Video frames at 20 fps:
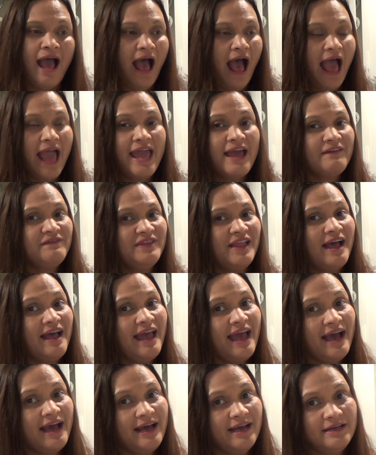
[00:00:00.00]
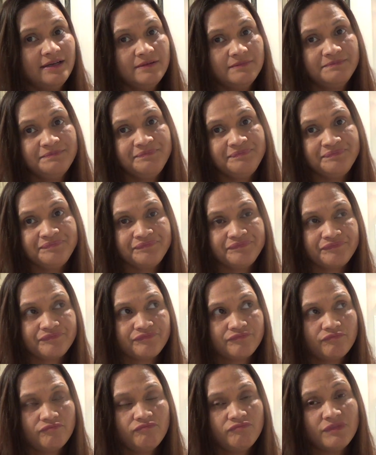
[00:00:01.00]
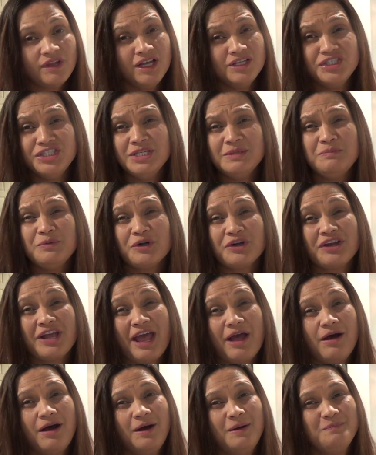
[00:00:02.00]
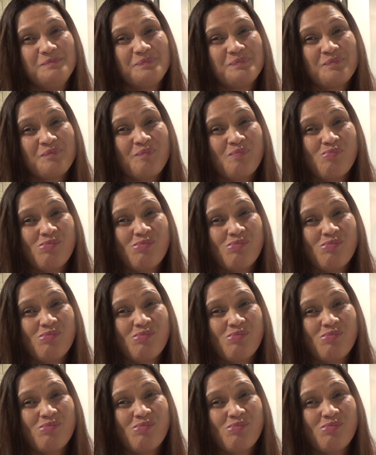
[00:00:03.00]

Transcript: I have not had a chip or um,